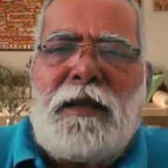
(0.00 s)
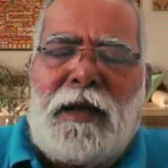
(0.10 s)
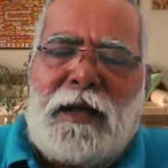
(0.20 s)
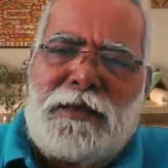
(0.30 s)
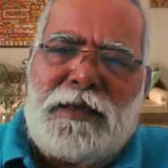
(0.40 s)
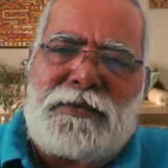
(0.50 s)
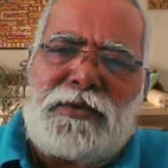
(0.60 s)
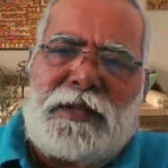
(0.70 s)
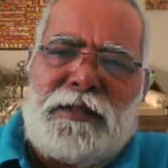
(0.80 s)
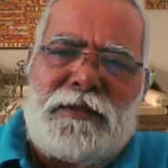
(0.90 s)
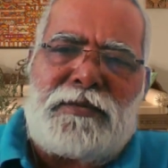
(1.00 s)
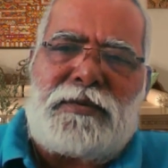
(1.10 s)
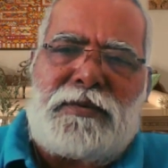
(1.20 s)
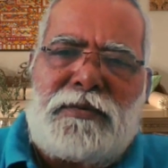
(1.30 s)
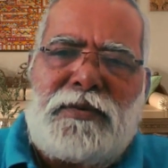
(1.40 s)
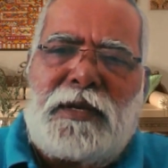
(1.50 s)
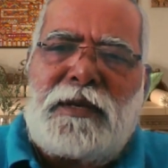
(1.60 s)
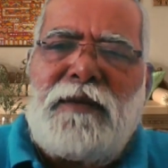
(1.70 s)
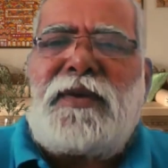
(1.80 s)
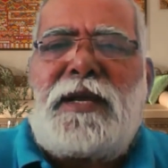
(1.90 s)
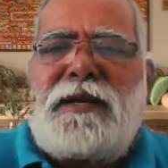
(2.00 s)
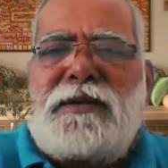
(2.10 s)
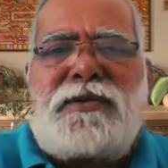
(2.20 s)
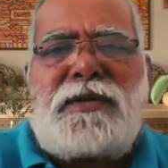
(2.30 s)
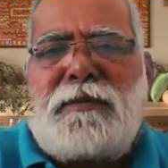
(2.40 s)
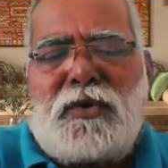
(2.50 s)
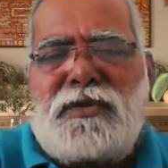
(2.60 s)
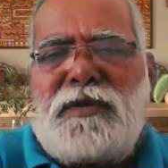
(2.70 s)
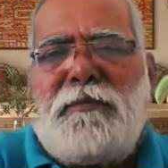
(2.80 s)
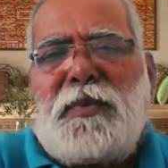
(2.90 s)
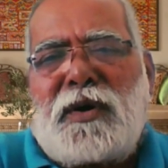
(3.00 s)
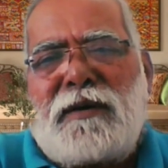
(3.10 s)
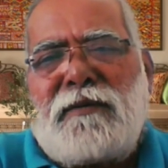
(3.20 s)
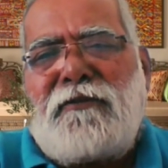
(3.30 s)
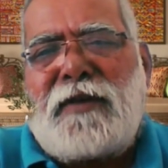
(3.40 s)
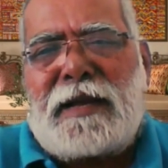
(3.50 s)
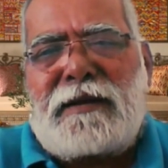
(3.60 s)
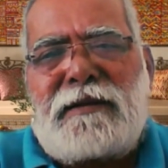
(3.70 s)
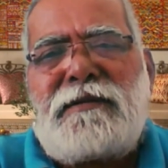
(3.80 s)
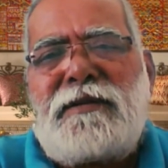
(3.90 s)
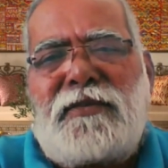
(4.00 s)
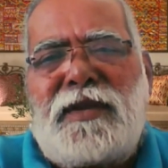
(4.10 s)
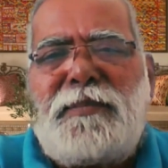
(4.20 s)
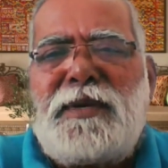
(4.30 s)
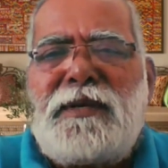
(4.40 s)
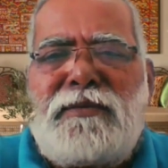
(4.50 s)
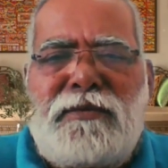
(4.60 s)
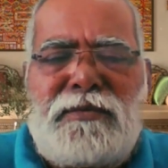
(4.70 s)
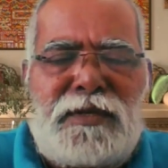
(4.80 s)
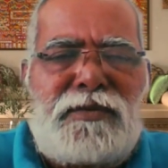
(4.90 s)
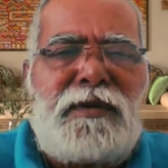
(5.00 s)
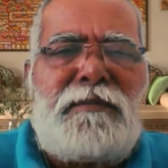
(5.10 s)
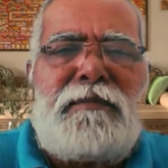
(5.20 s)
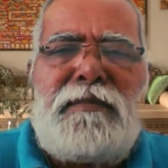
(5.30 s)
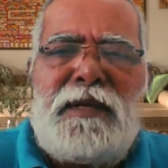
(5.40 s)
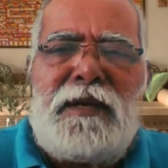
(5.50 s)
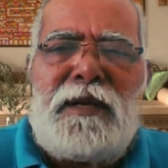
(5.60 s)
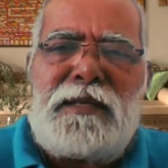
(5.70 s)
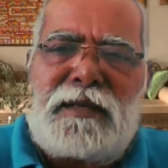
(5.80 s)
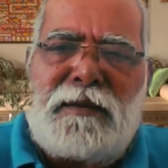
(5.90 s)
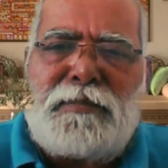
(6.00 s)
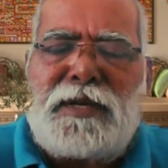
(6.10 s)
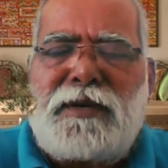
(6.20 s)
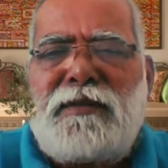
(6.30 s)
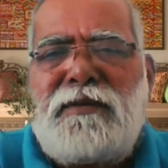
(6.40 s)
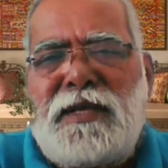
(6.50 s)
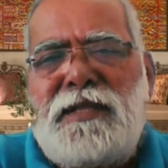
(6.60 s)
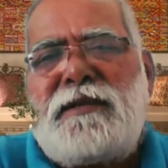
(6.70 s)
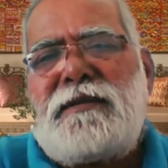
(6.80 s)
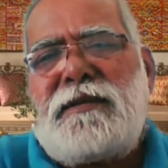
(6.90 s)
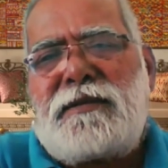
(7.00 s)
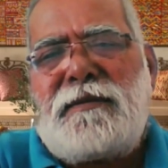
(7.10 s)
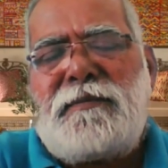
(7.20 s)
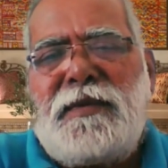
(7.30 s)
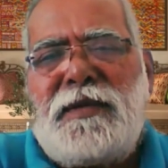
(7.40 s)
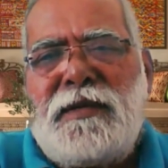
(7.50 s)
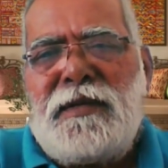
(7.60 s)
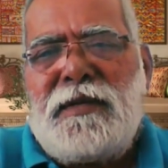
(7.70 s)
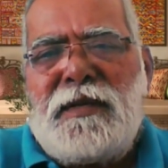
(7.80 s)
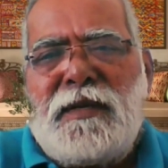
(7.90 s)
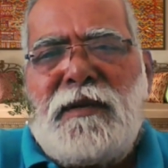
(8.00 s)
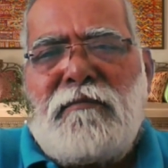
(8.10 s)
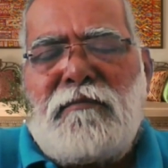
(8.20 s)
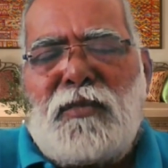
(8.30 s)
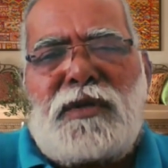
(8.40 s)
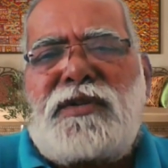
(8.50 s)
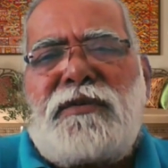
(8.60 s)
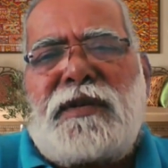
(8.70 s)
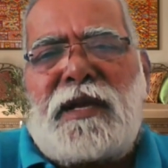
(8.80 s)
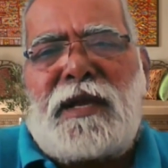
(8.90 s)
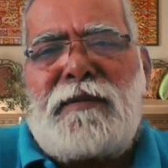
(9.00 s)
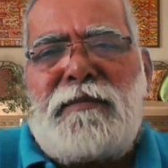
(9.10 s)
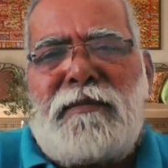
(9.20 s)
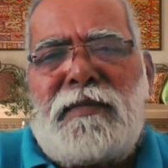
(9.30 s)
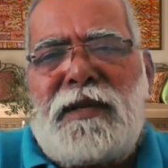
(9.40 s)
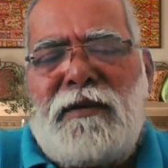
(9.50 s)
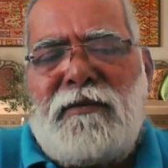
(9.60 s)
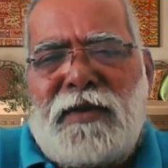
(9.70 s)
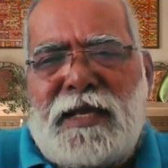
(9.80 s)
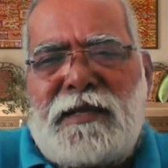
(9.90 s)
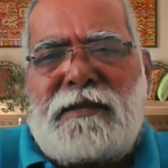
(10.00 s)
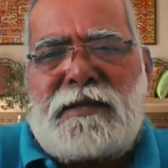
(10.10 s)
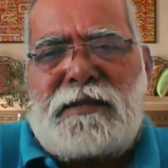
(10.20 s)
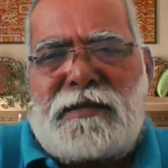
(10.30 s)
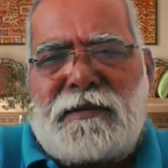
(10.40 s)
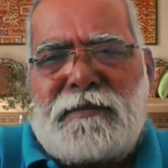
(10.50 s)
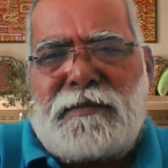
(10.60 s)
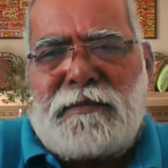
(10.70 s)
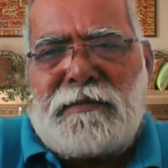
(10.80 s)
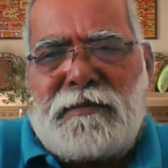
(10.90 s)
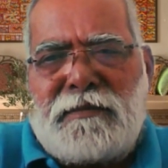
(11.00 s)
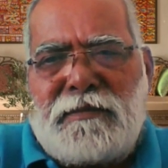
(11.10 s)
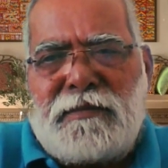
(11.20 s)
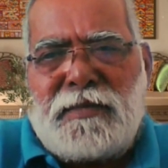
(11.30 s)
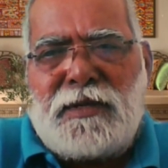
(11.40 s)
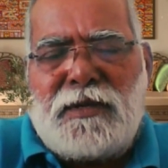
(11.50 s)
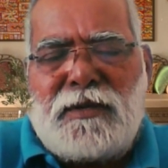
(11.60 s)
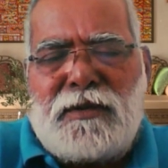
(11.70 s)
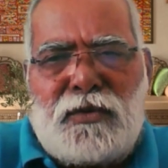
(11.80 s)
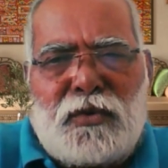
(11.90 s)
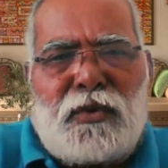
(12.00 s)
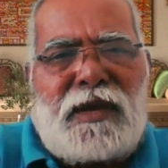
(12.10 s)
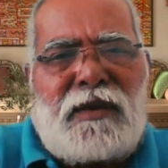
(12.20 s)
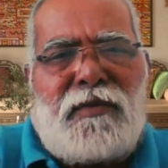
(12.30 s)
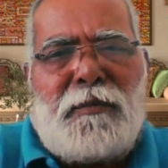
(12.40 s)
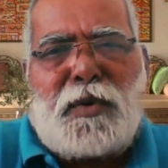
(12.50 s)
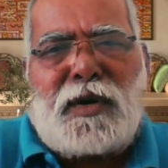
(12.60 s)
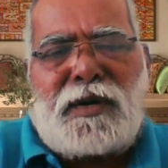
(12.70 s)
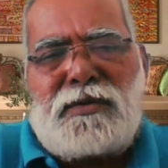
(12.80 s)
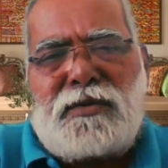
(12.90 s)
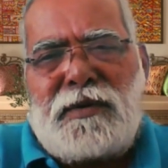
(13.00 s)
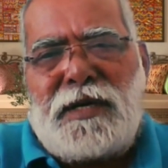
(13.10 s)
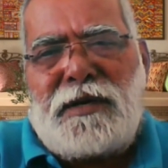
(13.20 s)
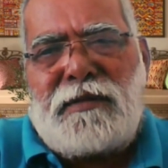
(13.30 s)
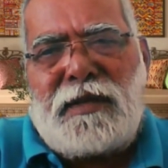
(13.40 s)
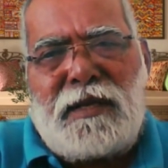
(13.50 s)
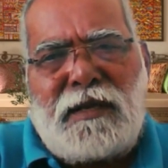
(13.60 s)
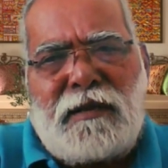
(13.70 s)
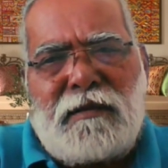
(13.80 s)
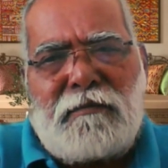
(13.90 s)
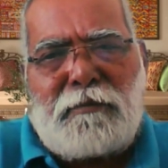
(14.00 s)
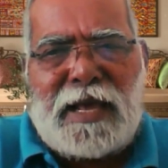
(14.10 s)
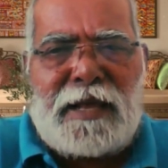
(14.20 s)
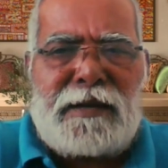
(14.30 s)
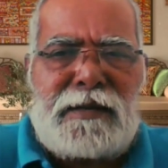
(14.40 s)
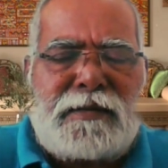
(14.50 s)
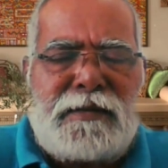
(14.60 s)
Yes, sir. These significators are the most important factors of KP system as compared to the Vedic system. Most of the time in Vedic system, you give importance only to the planets.